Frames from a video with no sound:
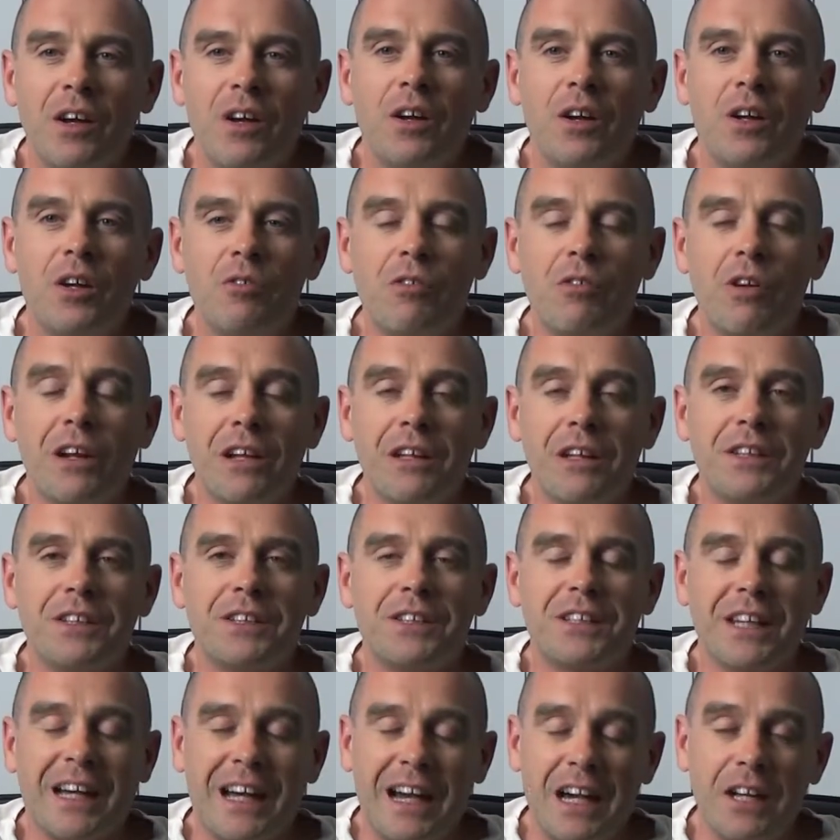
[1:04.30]
you really
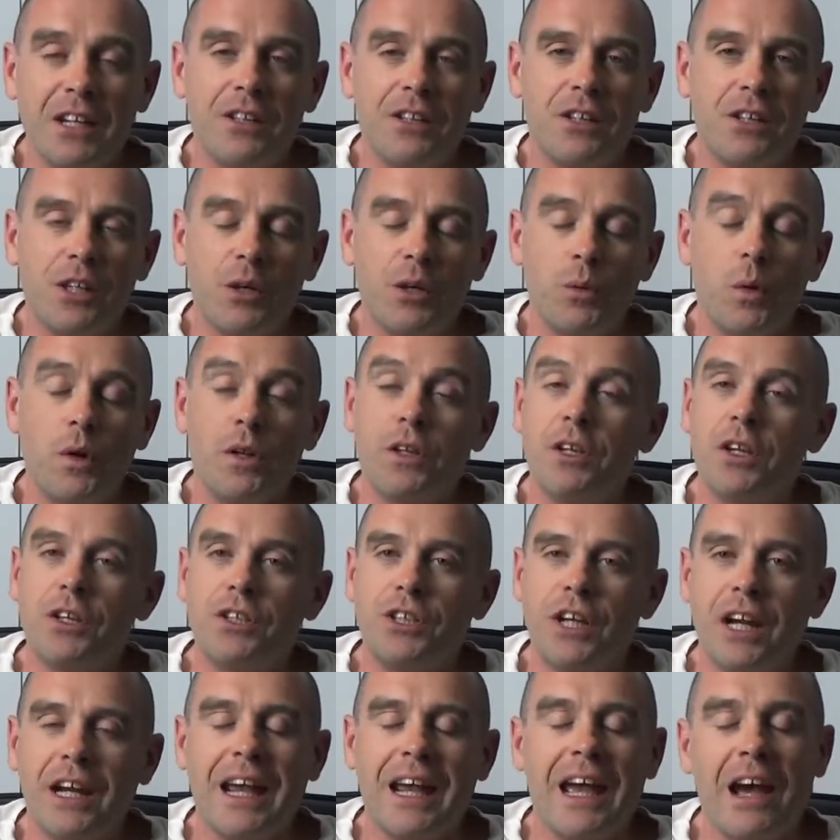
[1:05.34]
decided that you wanted to
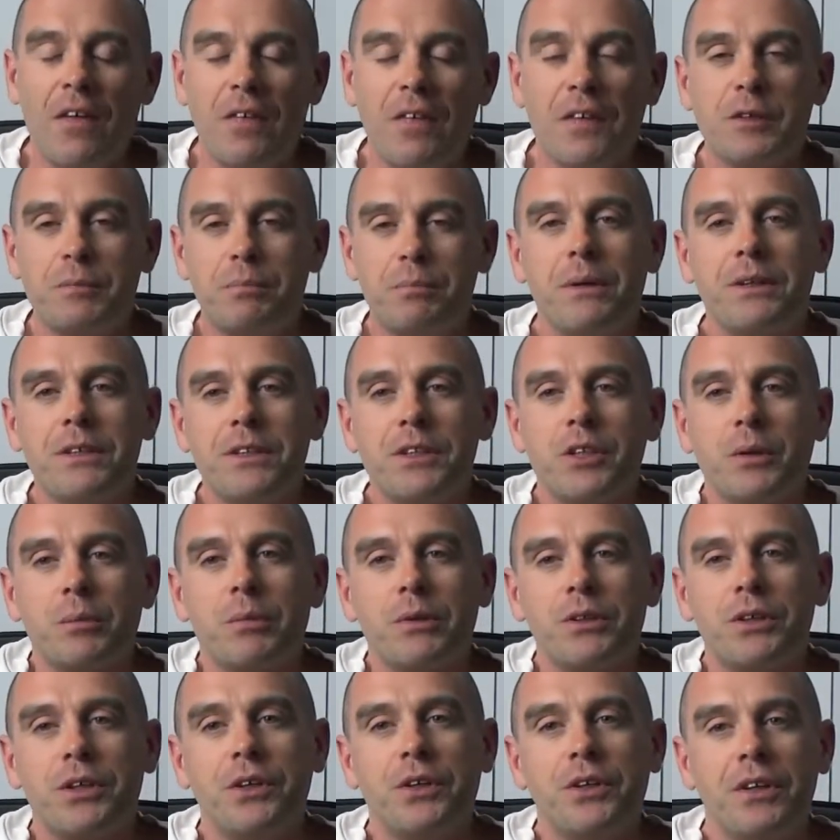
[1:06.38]
check out this business
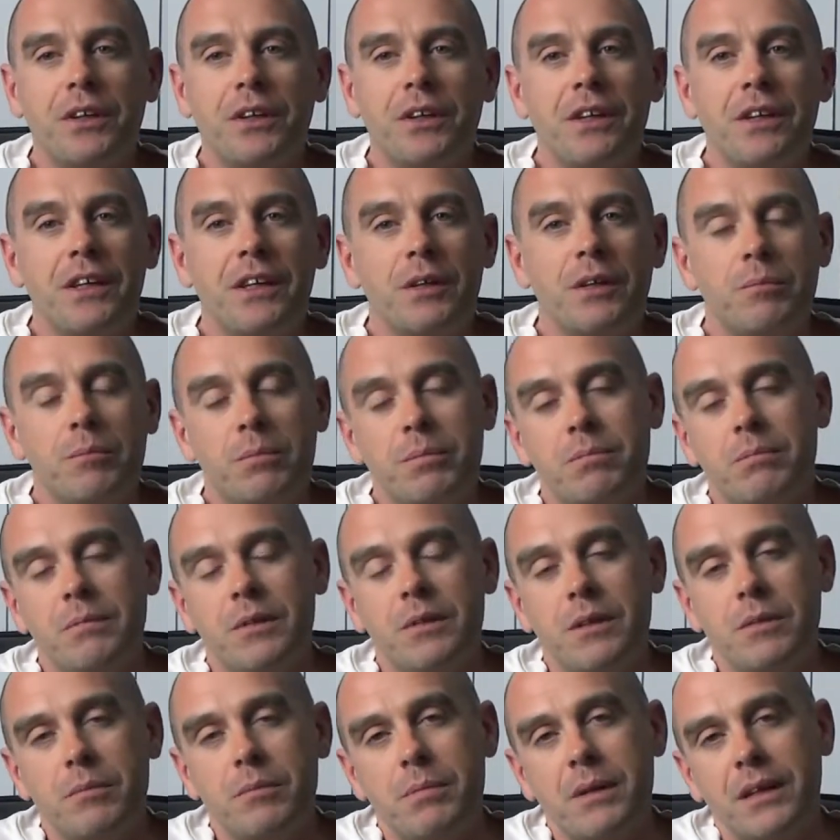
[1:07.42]
opportunity that
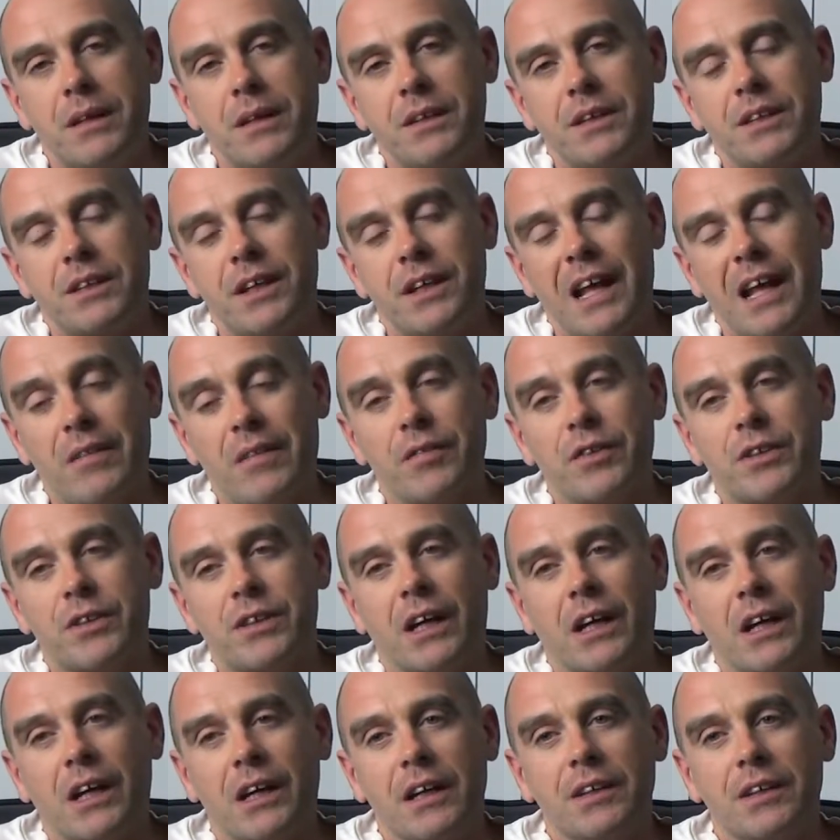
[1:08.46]
you'd been seen
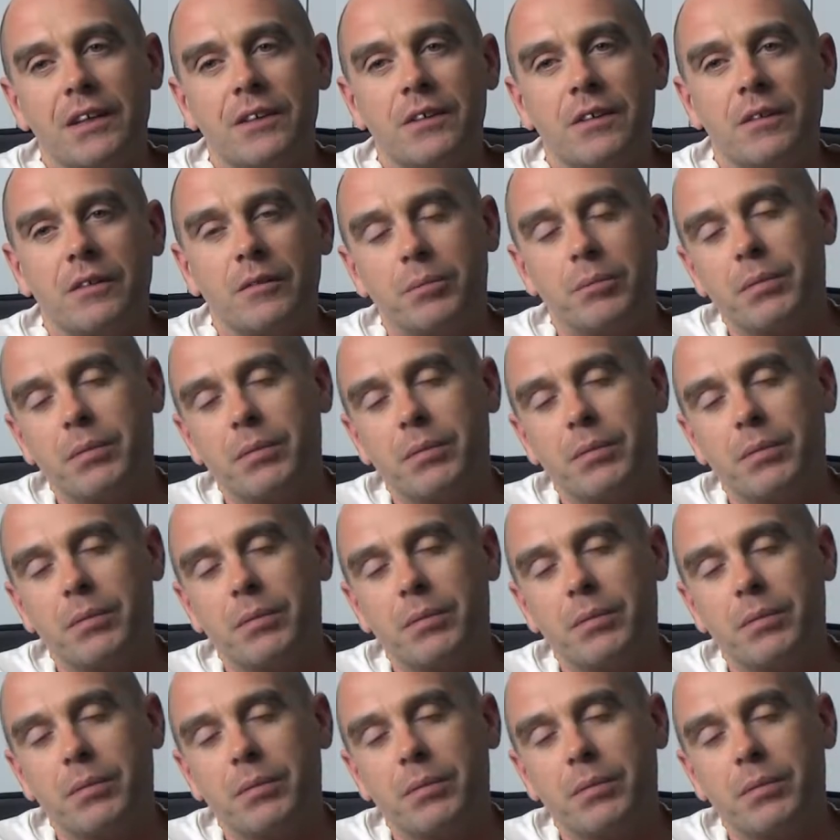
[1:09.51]
advertised.